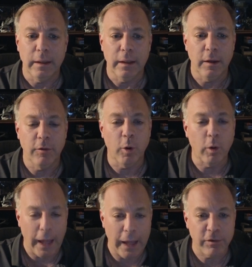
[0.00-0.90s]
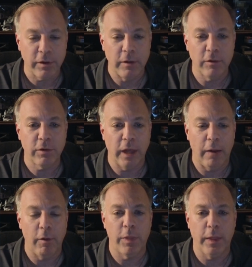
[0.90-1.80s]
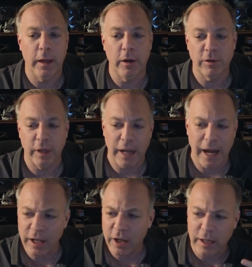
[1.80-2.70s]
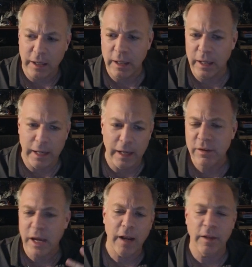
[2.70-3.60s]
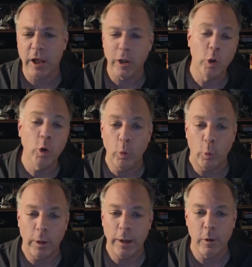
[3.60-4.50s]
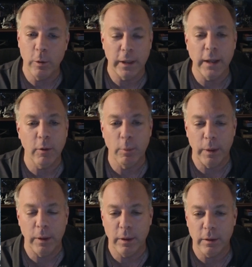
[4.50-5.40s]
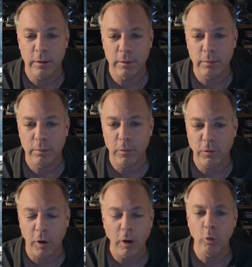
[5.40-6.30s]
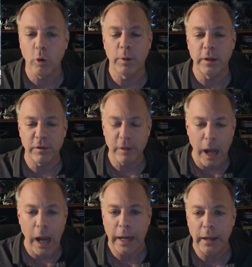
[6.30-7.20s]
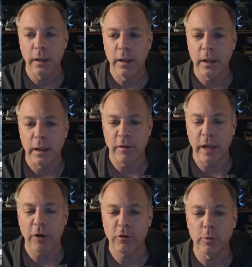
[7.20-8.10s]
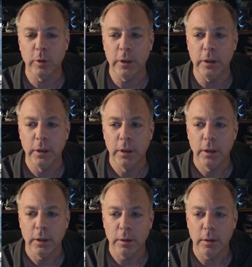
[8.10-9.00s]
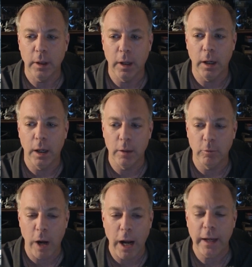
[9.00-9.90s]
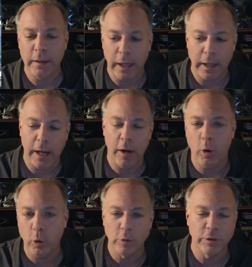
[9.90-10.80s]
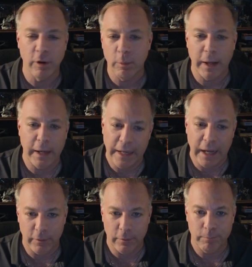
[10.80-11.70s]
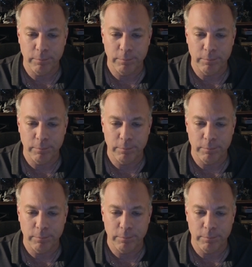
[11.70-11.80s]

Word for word: his whole essence and everything else that kind of he's kind of the glue. You would think it would be Star Lord, but it's not it's actually uh, Rocket that kind of holds everybody together.